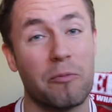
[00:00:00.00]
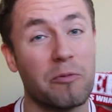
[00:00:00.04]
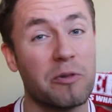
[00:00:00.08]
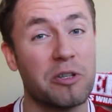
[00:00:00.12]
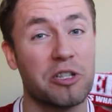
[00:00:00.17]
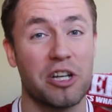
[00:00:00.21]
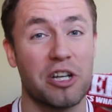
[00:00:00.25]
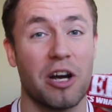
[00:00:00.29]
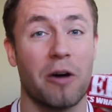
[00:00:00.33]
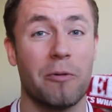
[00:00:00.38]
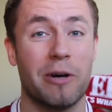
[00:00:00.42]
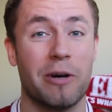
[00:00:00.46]
We
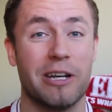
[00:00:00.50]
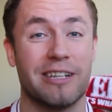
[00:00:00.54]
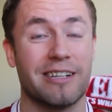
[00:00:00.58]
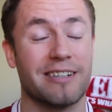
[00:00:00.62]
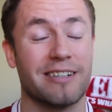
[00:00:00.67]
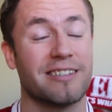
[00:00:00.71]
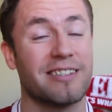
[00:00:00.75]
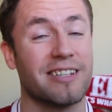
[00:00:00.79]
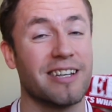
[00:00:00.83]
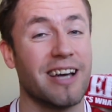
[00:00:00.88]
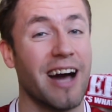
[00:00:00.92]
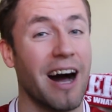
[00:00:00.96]
shall wait
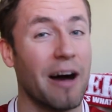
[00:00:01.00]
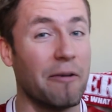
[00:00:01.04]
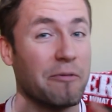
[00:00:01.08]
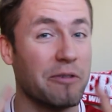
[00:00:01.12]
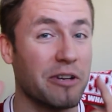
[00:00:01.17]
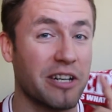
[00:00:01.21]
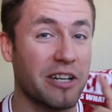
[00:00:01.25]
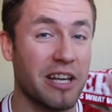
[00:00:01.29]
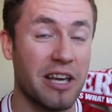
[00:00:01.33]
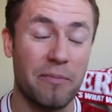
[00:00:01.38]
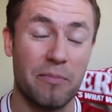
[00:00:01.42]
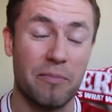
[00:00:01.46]
and see. I
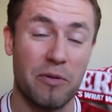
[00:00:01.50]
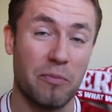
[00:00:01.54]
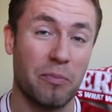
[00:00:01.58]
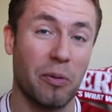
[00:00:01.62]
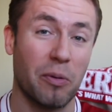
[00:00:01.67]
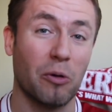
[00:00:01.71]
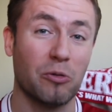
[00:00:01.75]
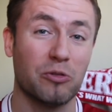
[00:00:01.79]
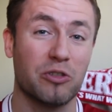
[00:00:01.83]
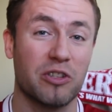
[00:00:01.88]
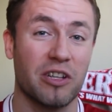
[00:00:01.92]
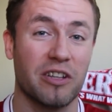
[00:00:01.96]
will keep you
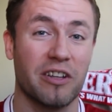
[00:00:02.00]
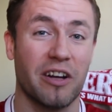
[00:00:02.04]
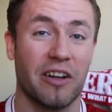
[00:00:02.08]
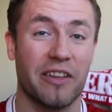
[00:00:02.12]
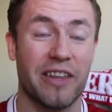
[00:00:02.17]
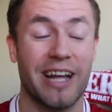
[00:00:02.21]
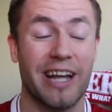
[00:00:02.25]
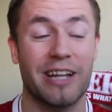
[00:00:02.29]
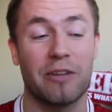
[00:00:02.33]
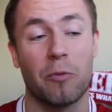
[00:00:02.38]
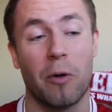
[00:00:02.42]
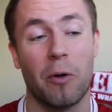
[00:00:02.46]
posted on
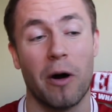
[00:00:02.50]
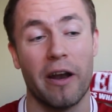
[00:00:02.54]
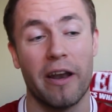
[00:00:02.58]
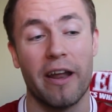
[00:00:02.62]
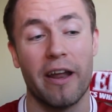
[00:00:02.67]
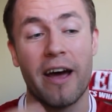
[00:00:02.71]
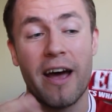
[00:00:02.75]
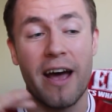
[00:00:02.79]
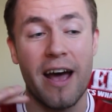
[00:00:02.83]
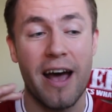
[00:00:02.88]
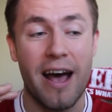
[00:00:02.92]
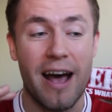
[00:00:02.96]
that
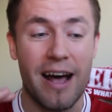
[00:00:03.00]
one.